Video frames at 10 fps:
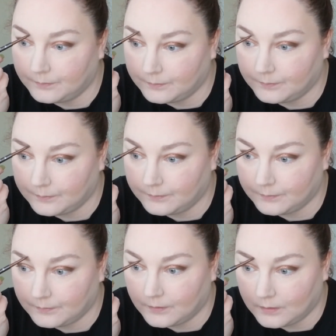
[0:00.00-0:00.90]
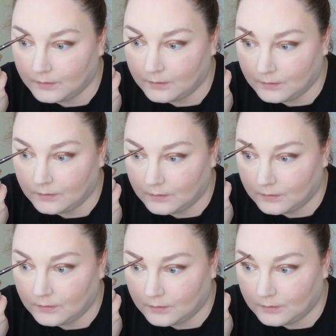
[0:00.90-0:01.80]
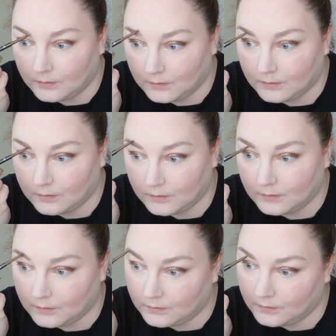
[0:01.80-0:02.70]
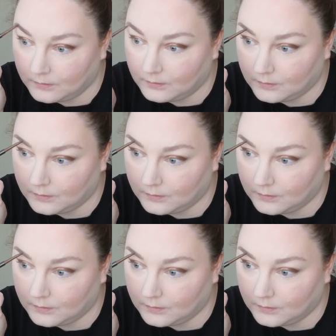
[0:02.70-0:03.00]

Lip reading: (no one is talking)